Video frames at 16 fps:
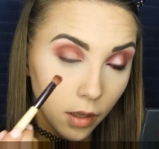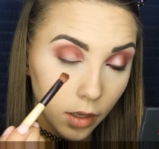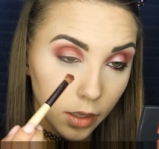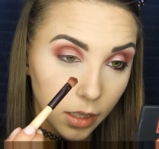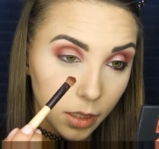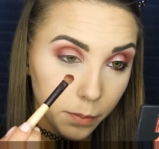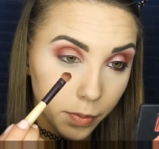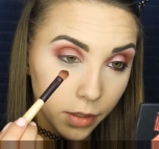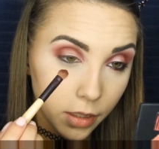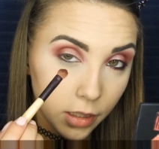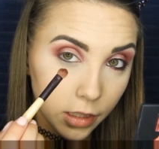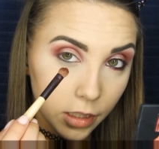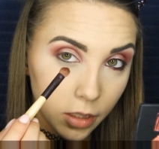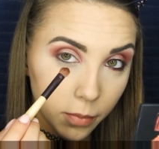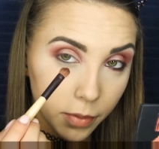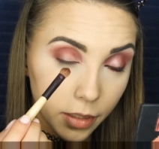And put a
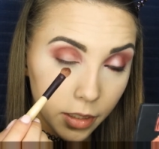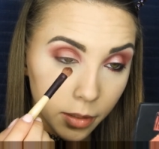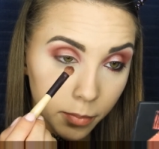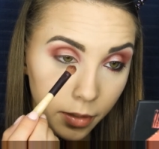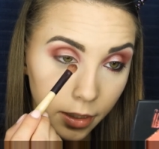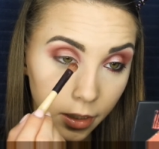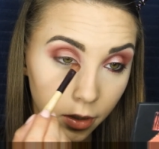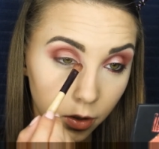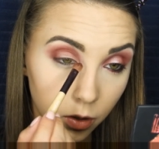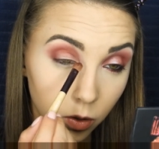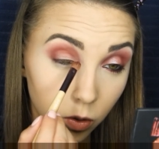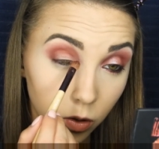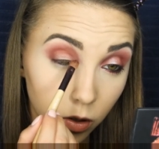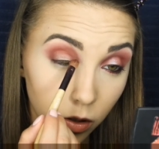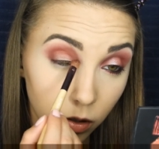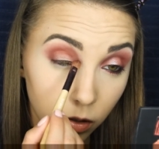little bit in my inner
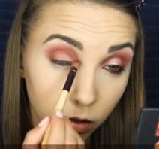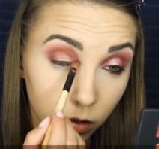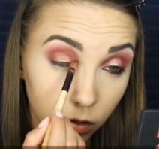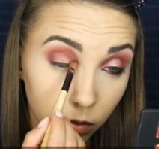corner.